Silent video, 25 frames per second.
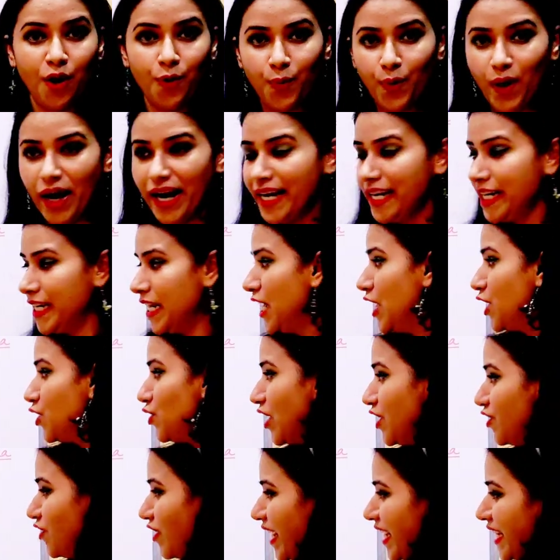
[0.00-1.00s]
Right?
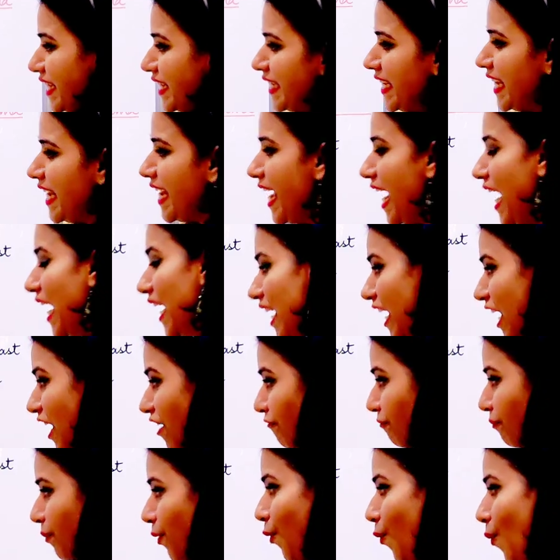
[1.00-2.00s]
So as you can see, I
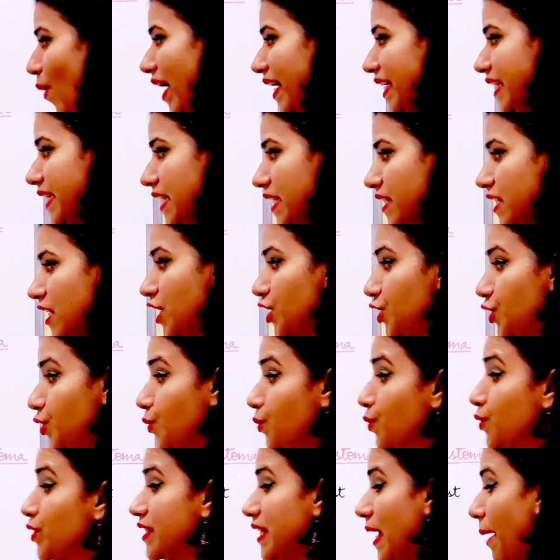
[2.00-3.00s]
have provided
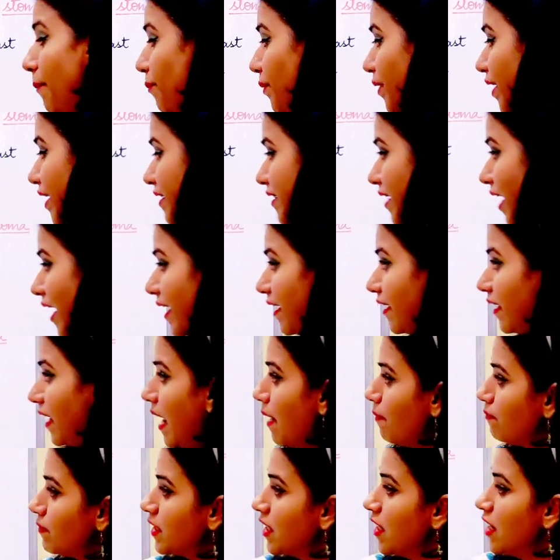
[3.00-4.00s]
two separate
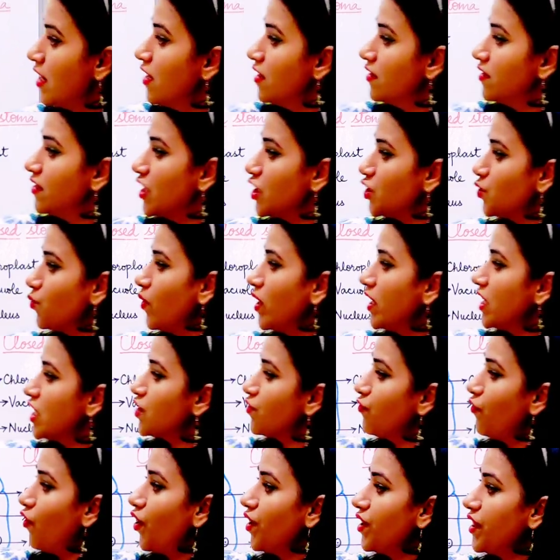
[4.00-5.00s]
diagrams. This one
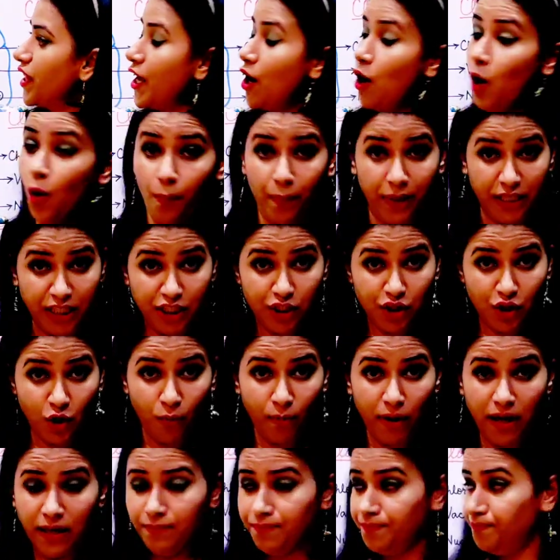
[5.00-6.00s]
is for the open
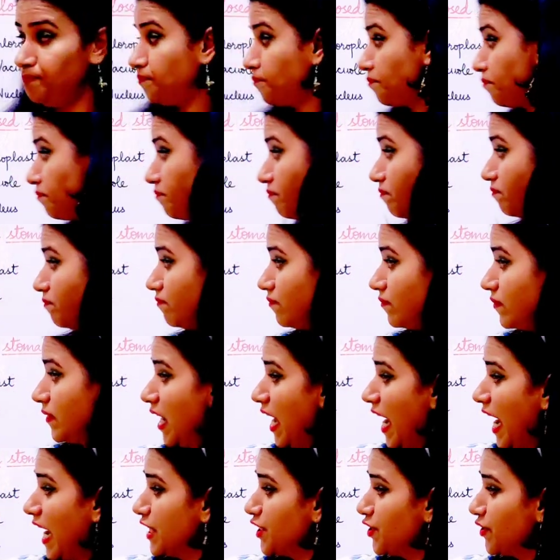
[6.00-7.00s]
stoma.
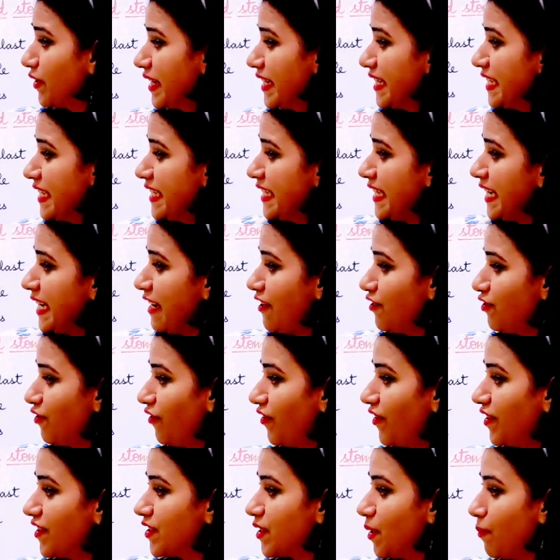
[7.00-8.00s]
As you can see,
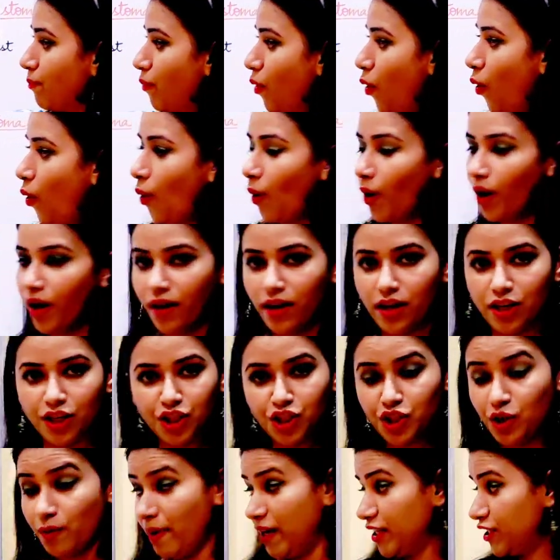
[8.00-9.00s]
there is a pore,
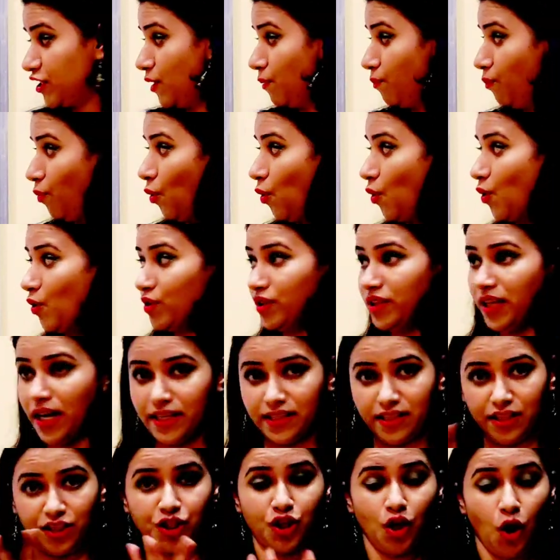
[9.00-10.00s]
stomatal pore
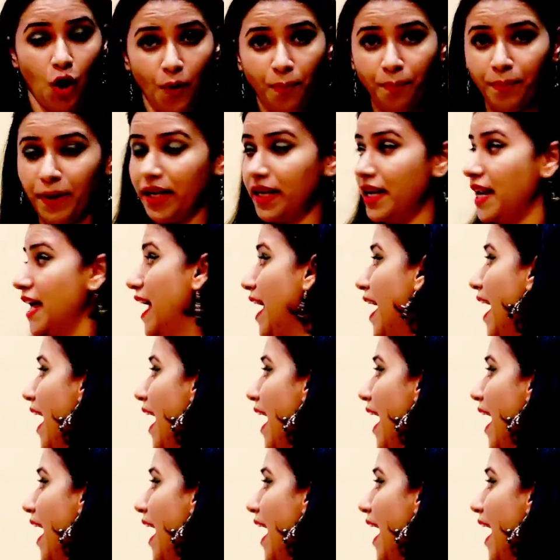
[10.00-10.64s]
that is open,